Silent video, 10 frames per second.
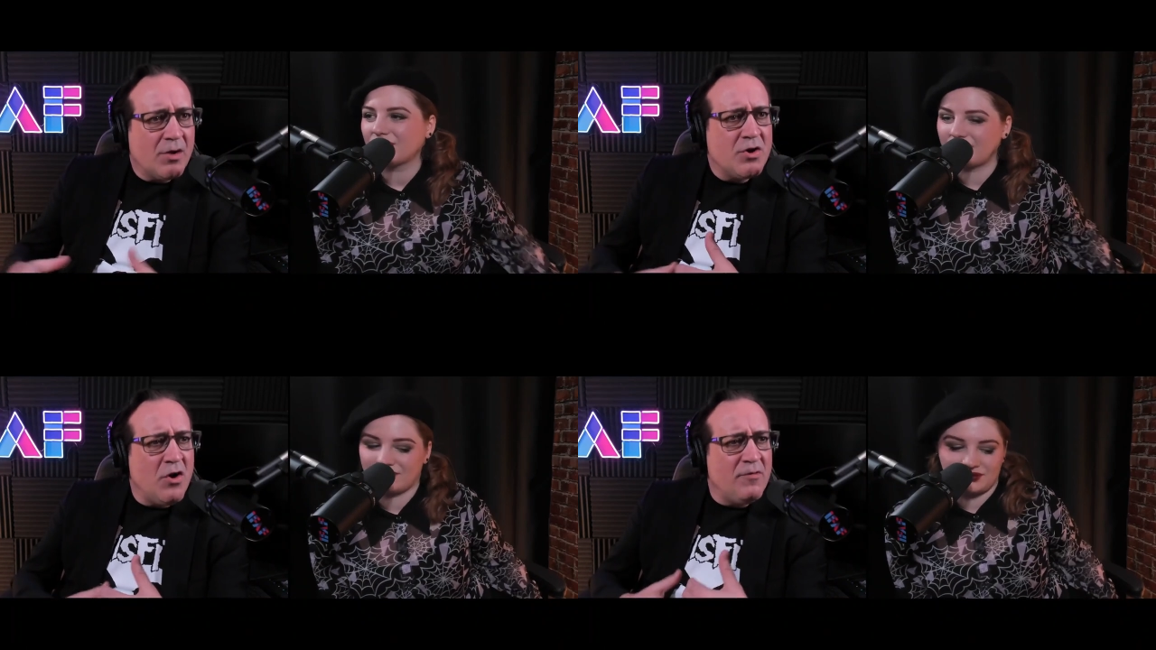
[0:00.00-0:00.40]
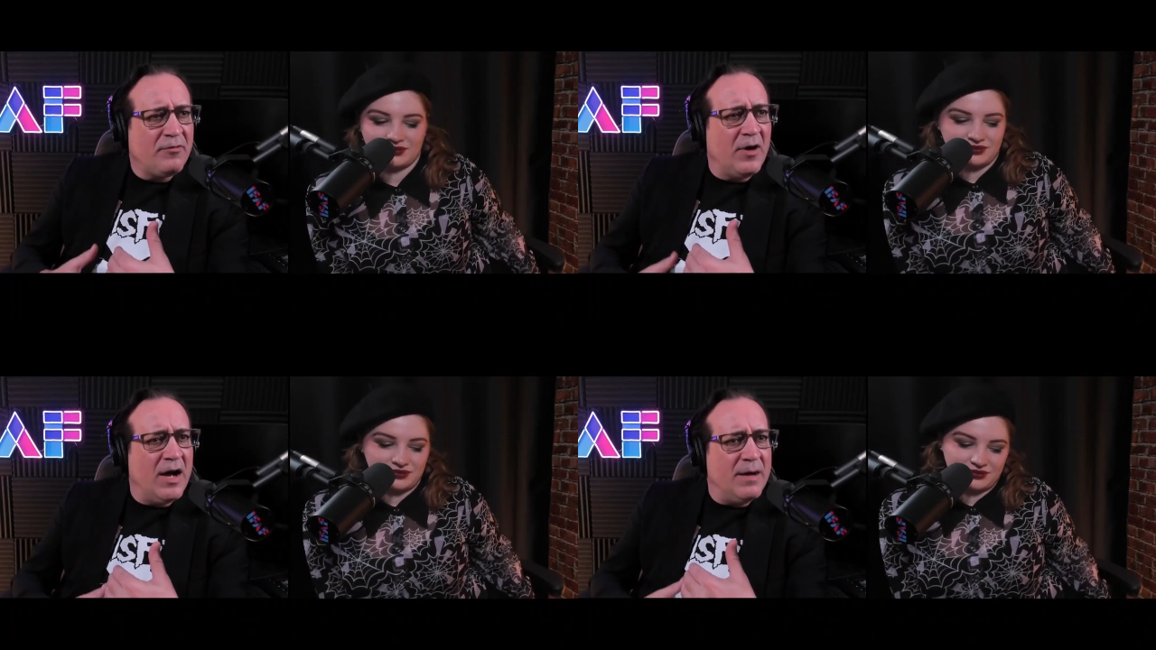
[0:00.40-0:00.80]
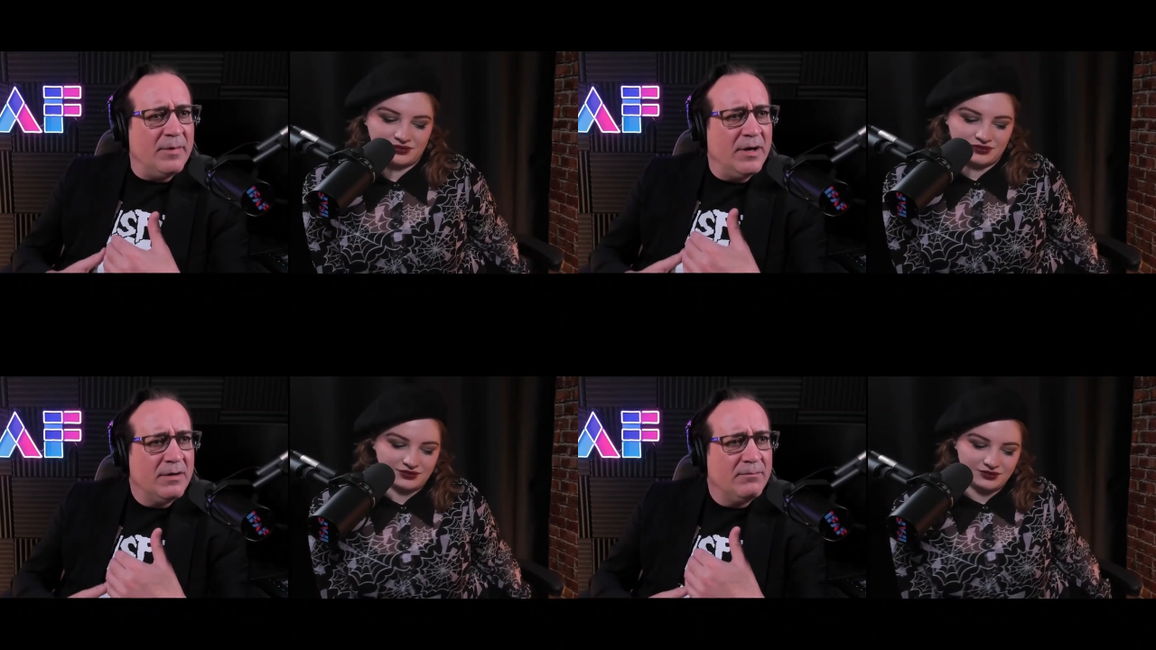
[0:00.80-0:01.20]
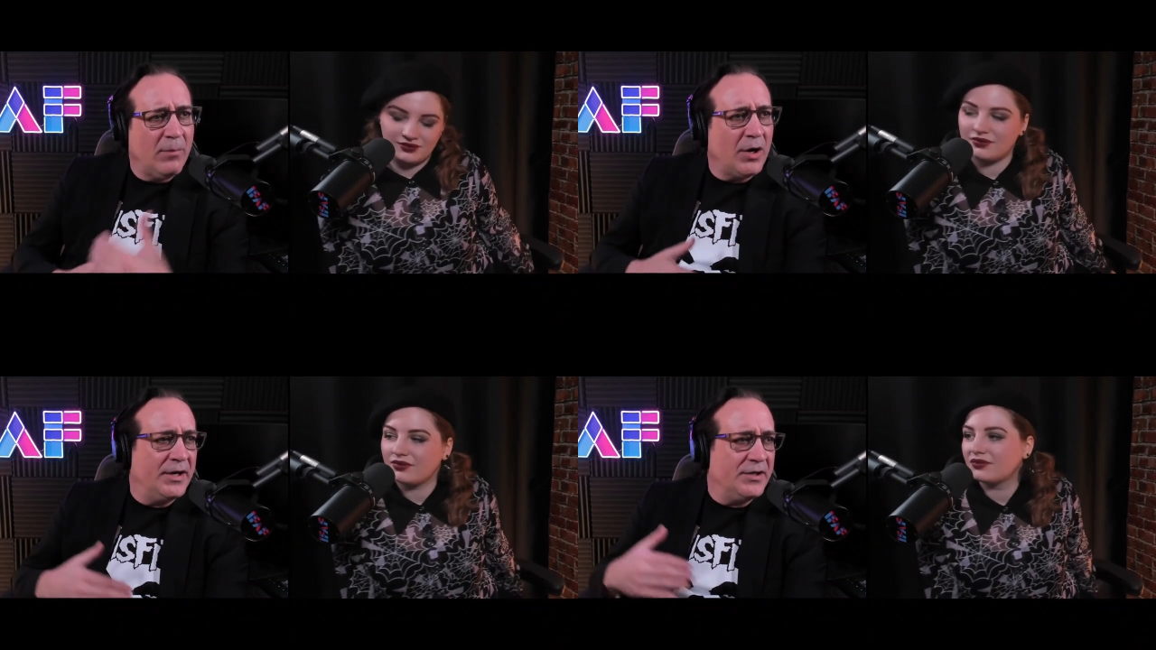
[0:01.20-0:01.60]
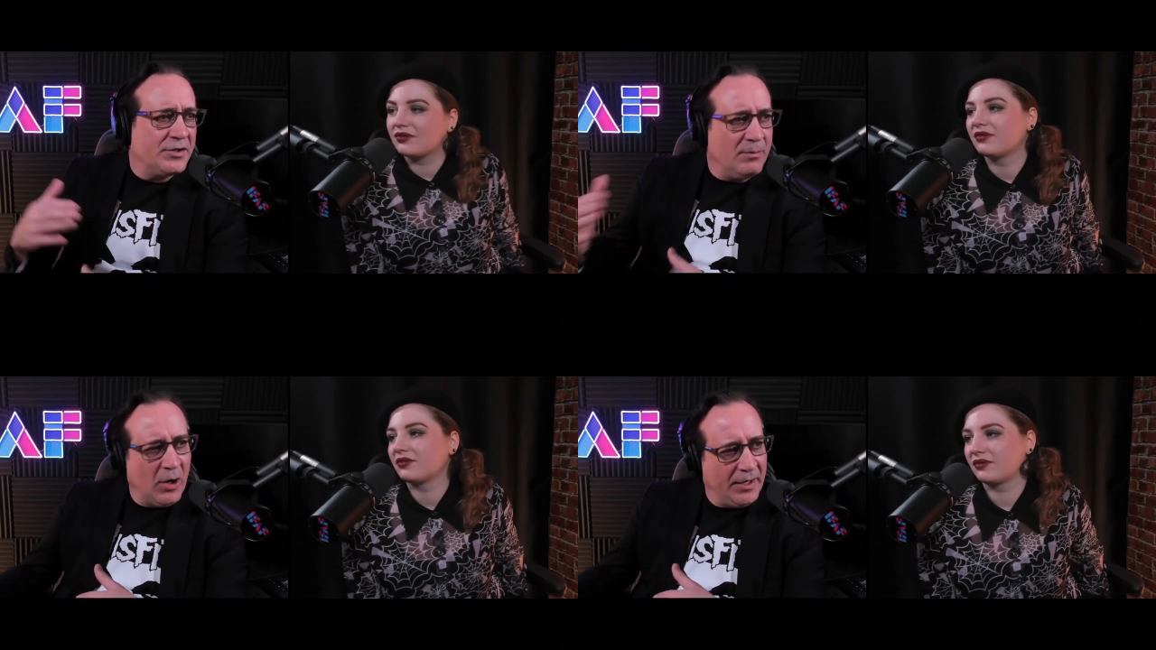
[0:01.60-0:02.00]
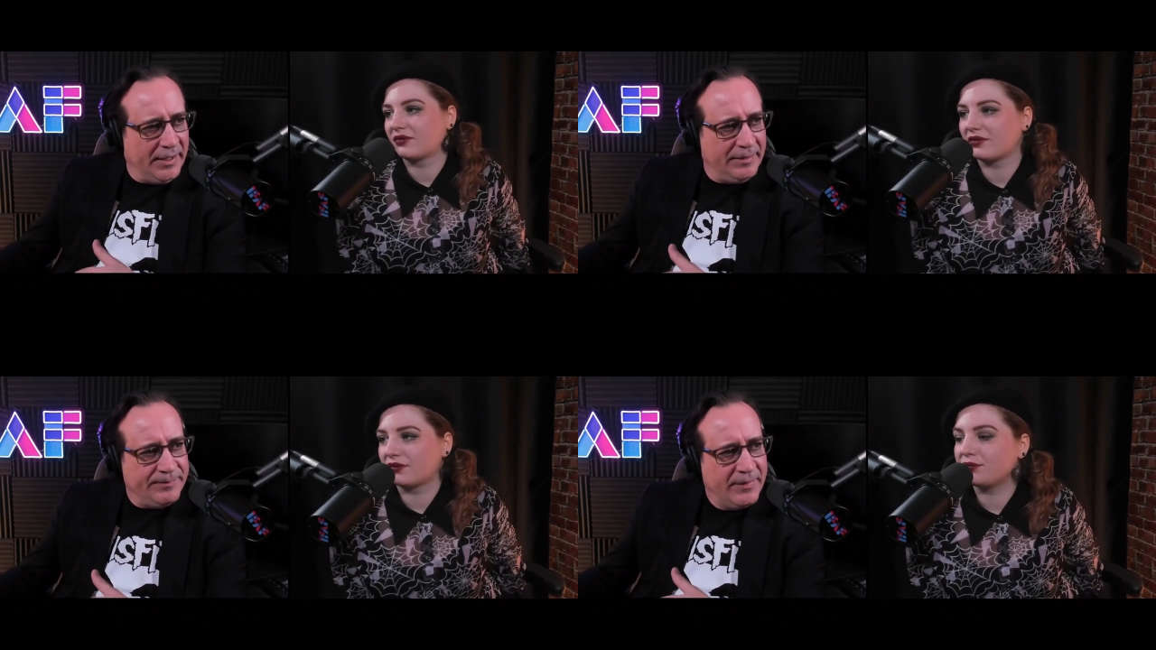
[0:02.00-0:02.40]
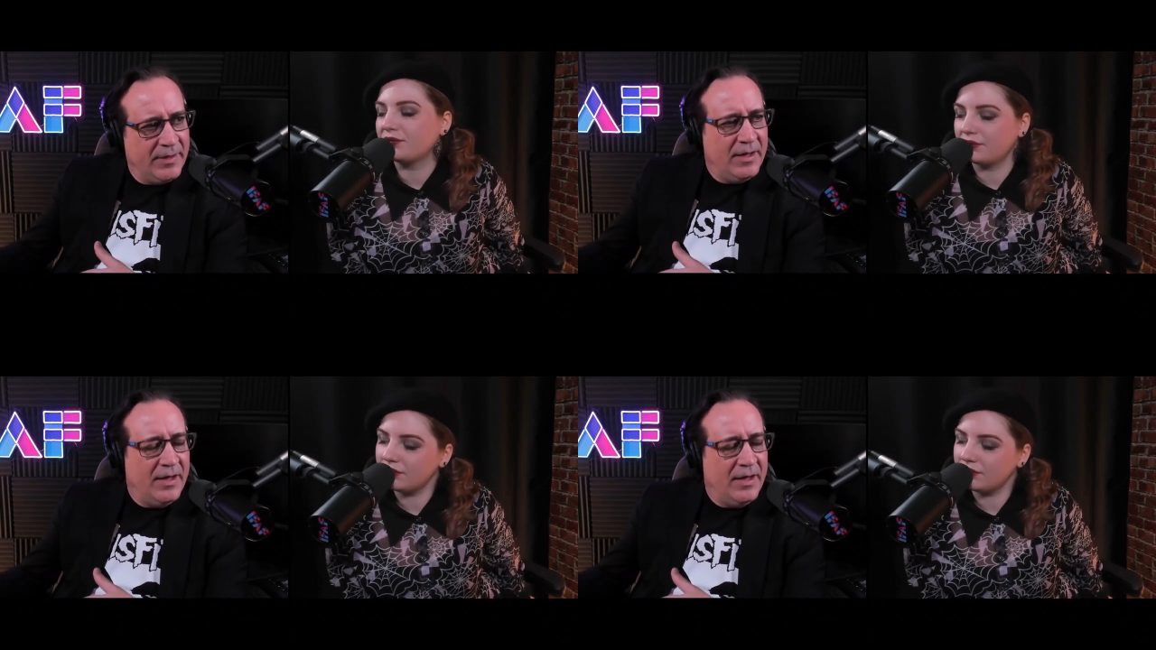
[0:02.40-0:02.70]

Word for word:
Speaker 1: go from market to market. Mm -hmm